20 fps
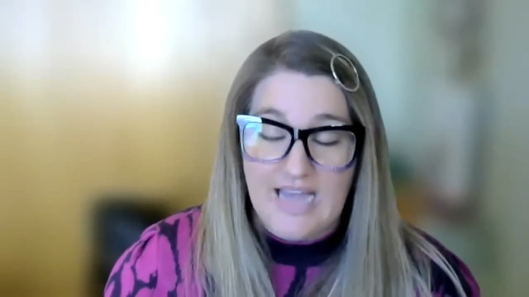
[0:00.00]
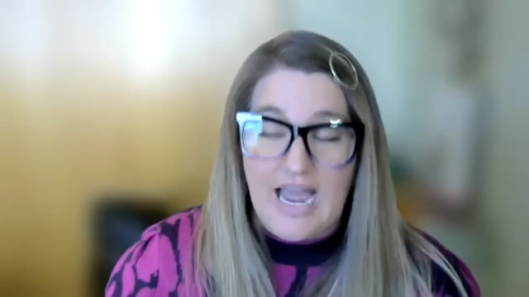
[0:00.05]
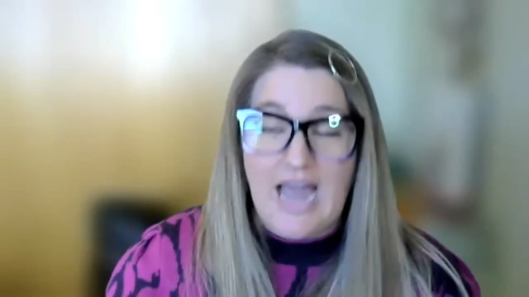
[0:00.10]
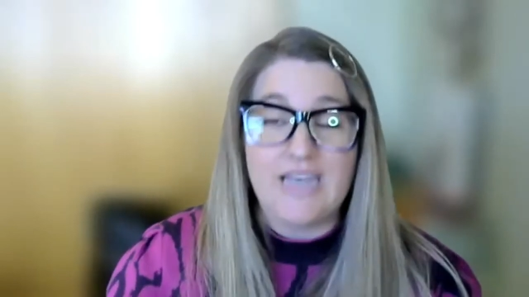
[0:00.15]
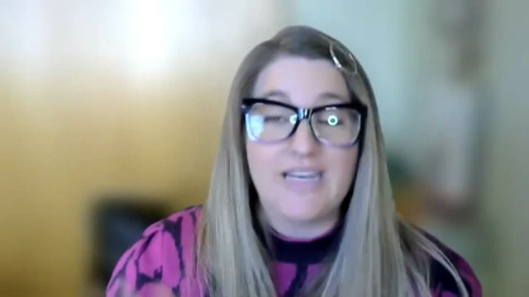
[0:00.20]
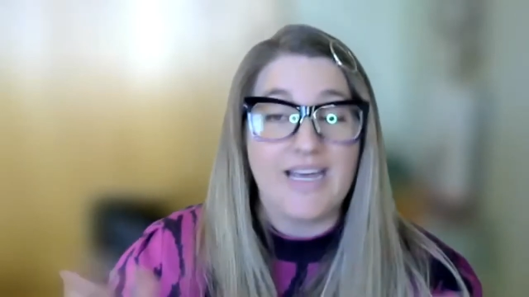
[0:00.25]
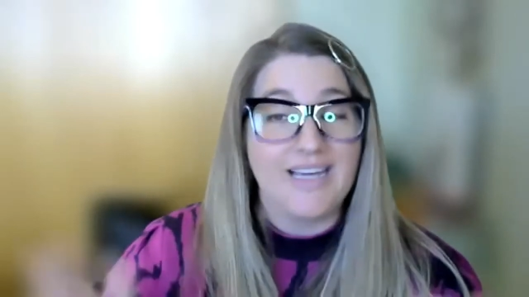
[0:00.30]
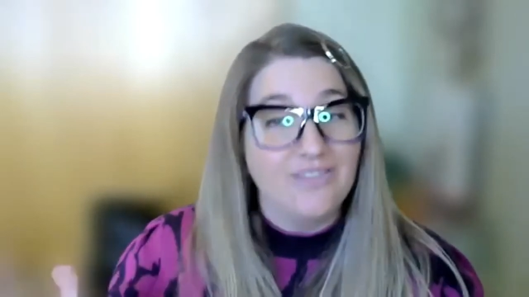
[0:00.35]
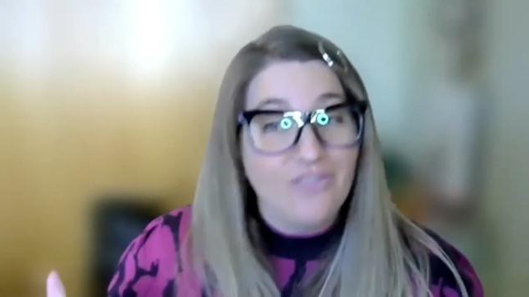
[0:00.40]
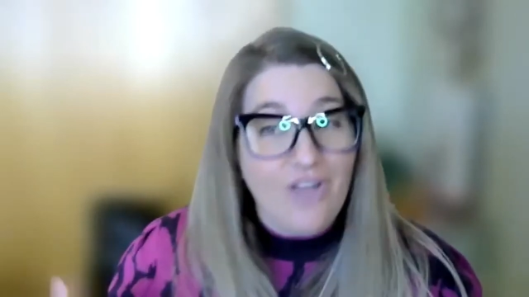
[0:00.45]

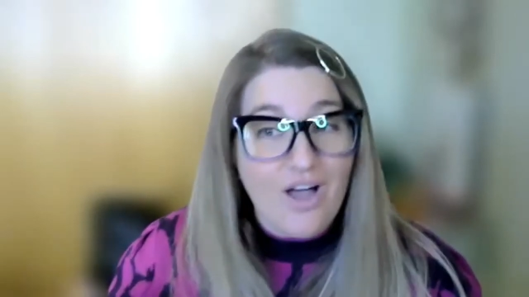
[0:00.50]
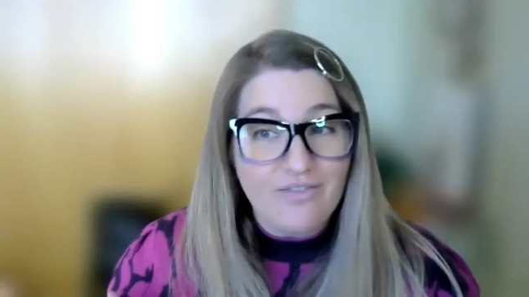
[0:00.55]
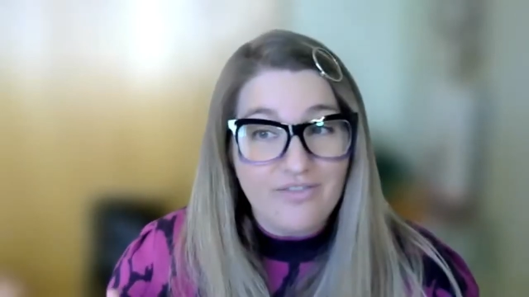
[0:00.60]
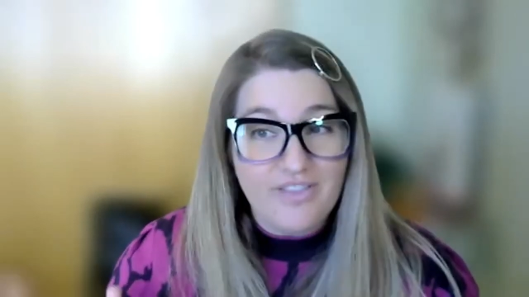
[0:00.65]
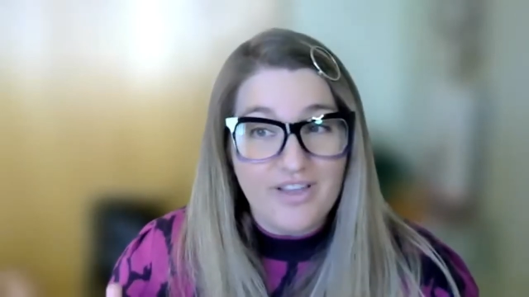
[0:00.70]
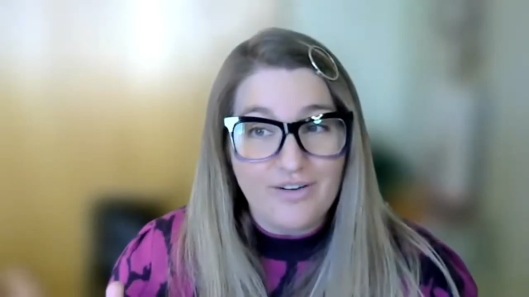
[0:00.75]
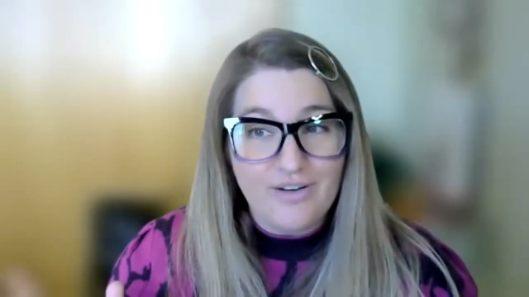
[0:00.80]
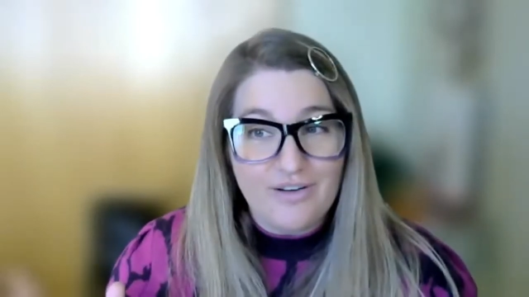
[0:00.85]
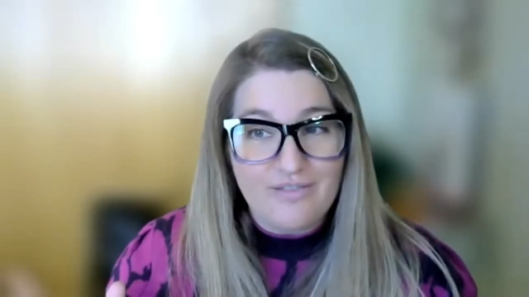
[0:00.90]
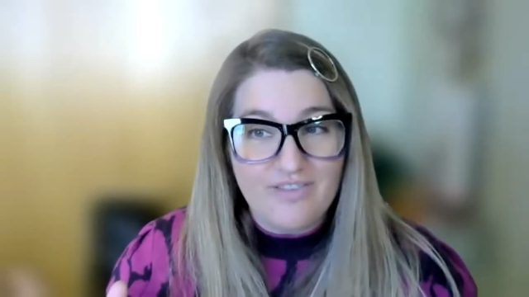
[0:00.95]
And I love
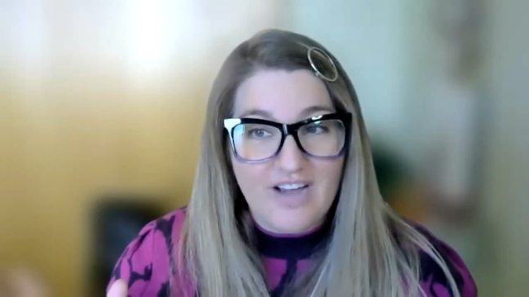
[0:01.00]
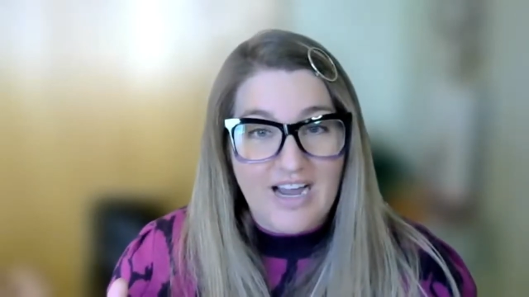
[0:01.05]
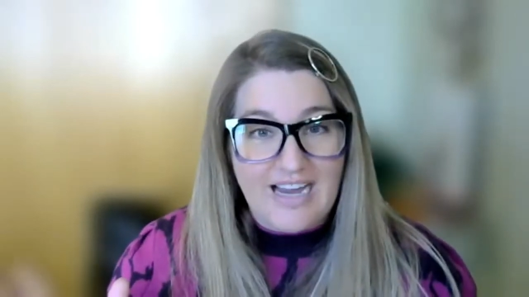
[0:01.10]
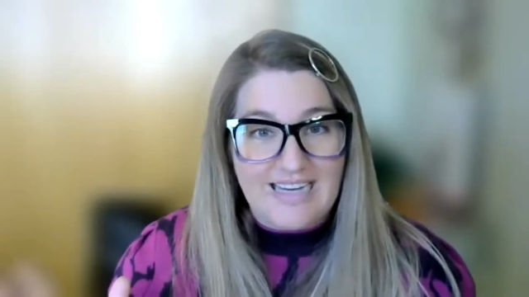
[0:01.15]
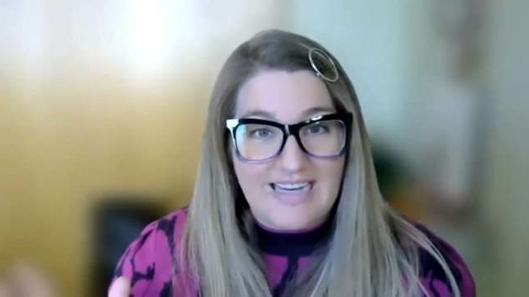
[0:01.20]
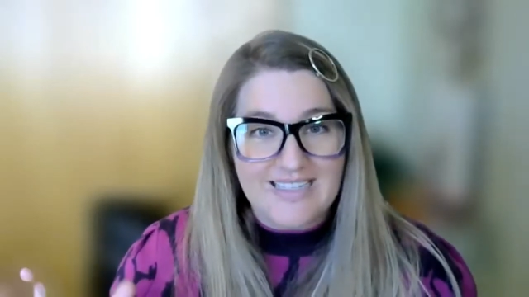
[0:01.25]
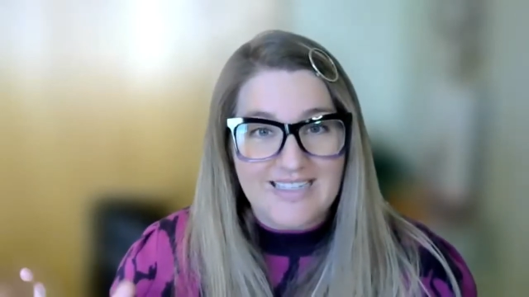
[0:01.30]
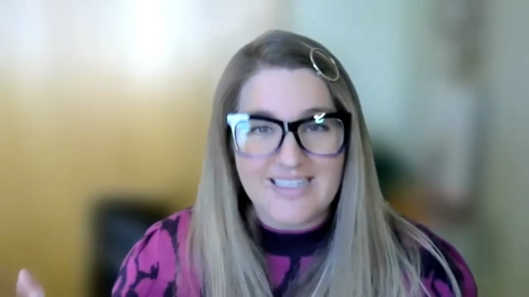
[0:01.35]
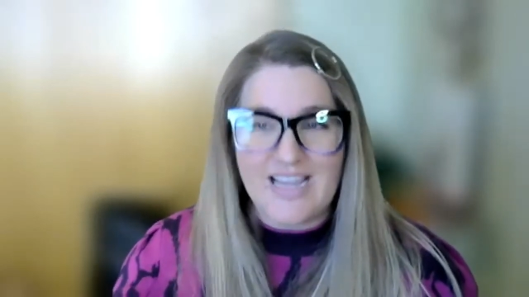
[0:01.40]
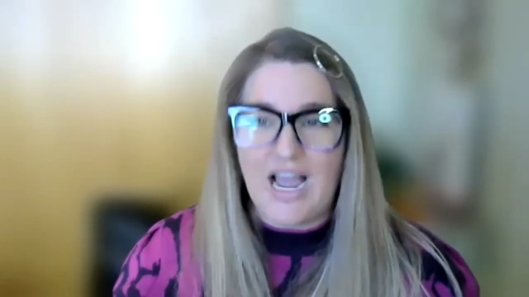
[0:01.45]
their
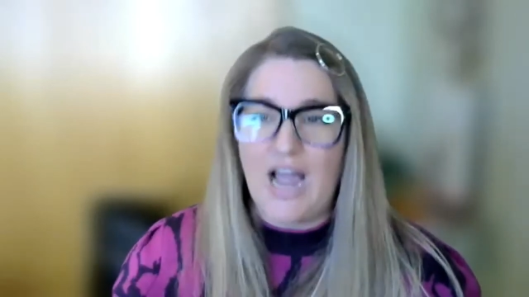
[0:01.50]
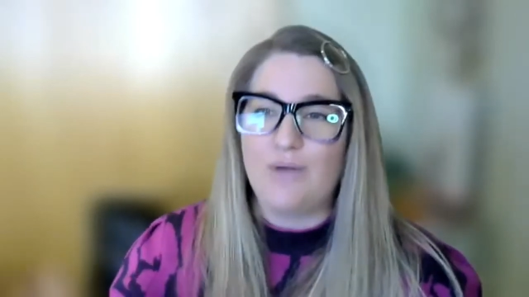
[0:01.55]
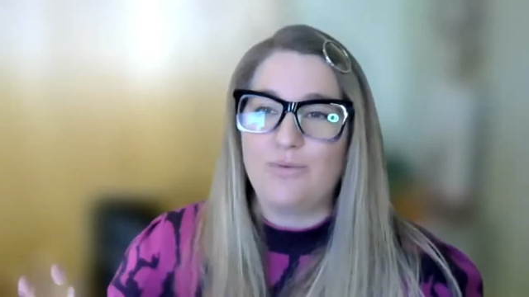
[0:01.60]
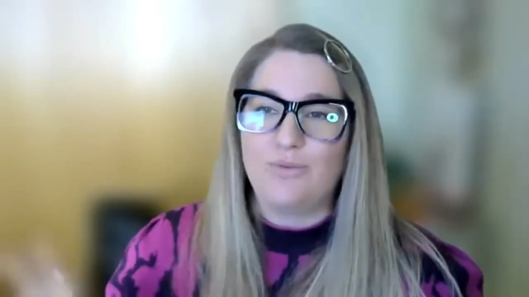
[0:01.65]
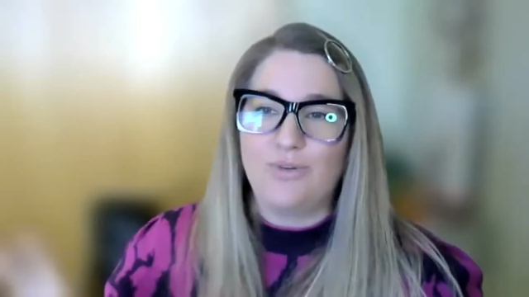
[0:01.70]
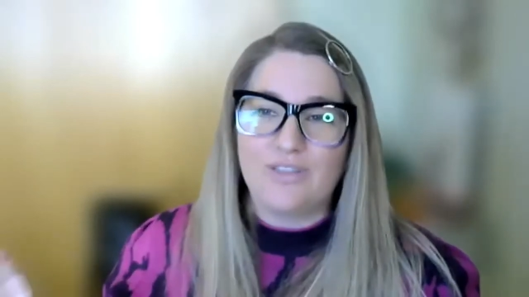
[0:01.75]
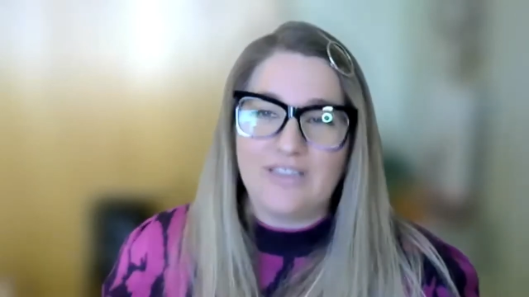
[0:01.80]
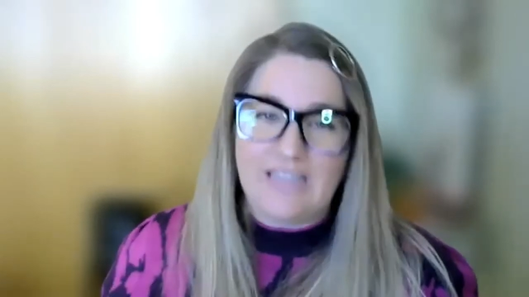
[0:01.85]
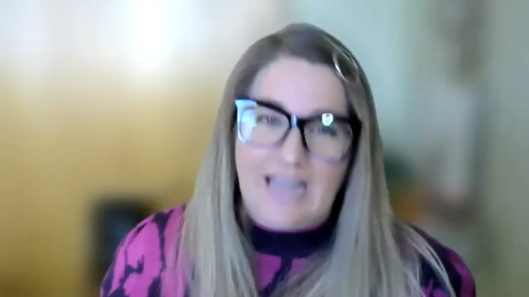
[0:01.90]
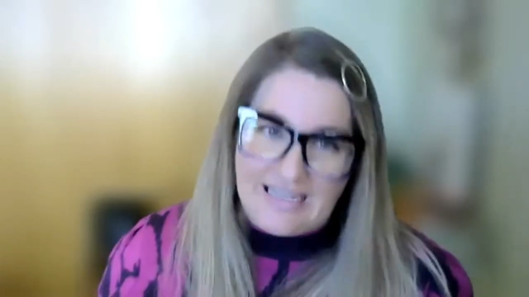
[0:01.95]
advice, I will
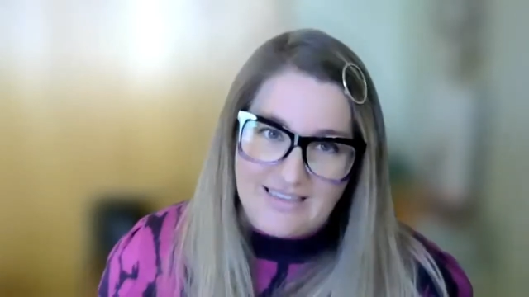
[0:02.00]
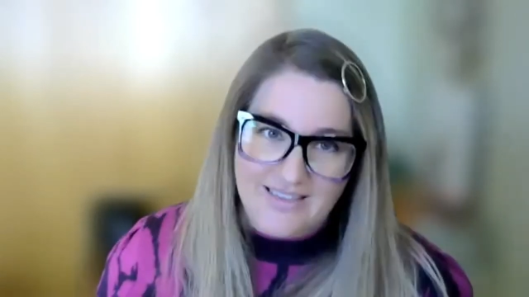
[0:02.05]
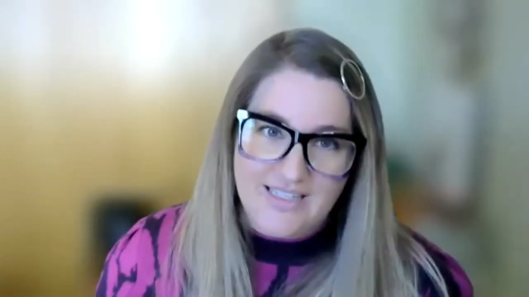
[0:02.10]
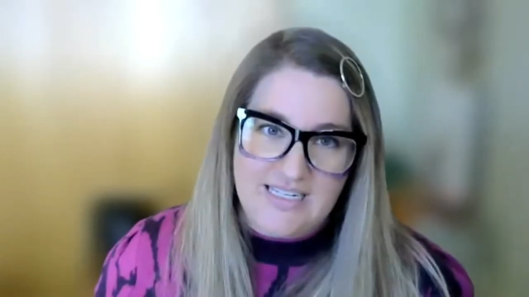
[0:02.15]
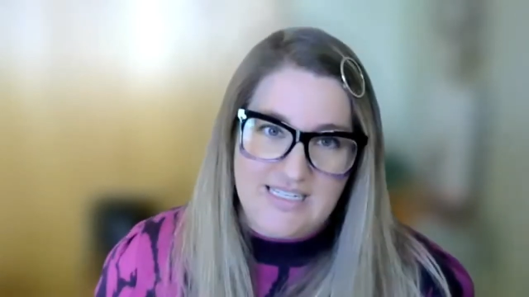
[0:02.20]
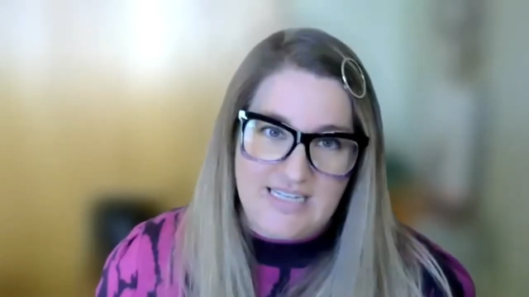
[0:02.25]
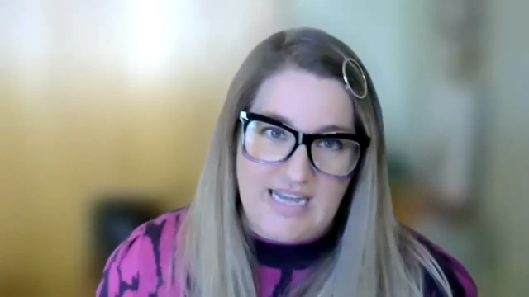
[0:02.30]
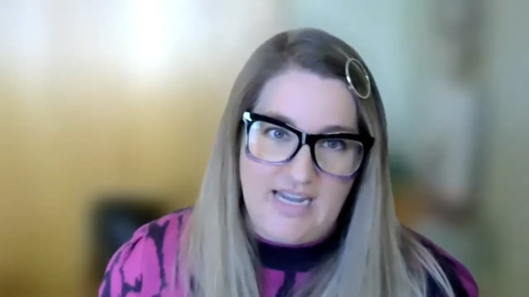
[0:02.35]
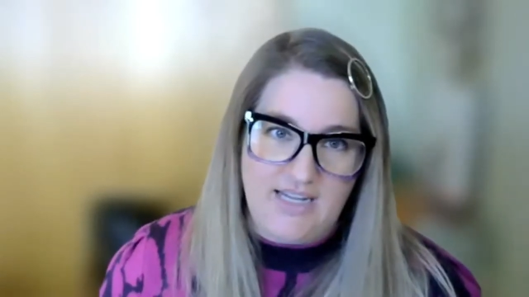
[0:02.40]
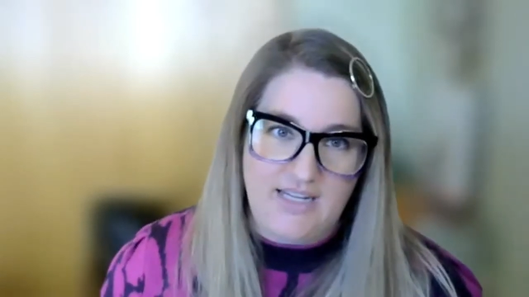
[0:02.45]
gladly
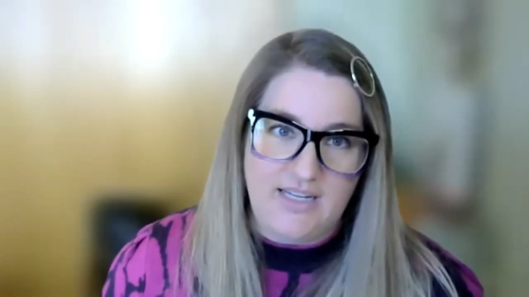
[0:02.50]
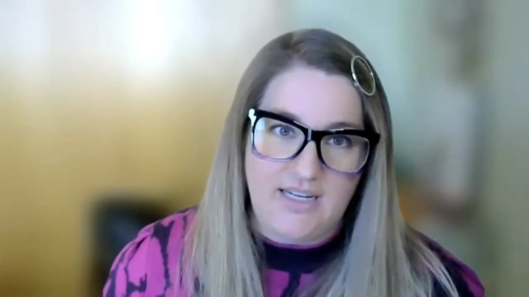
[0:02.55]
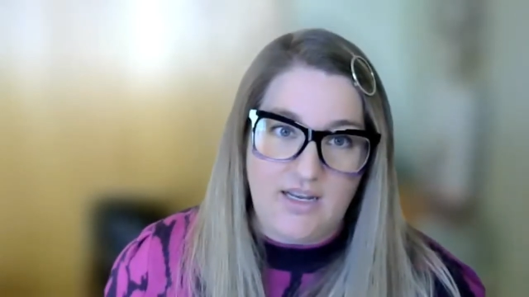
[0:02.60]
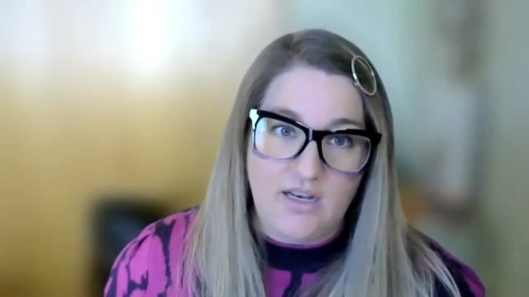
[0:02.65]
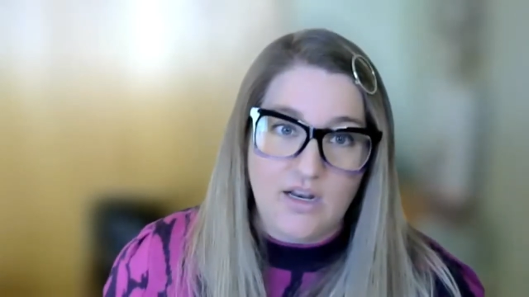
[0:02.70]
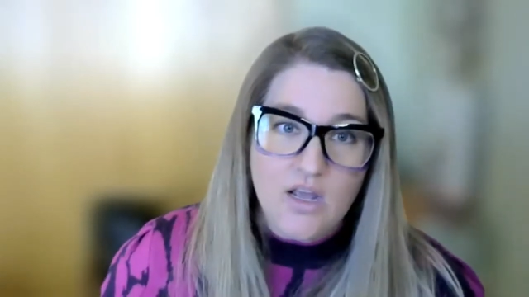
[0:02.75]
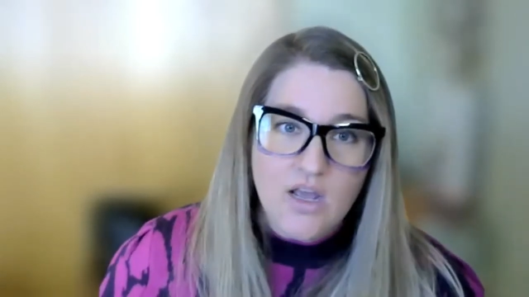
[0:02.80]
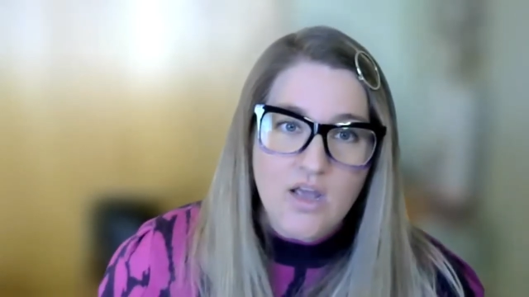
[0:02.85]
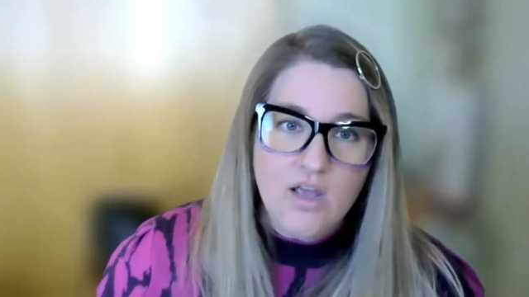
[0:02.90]
take it.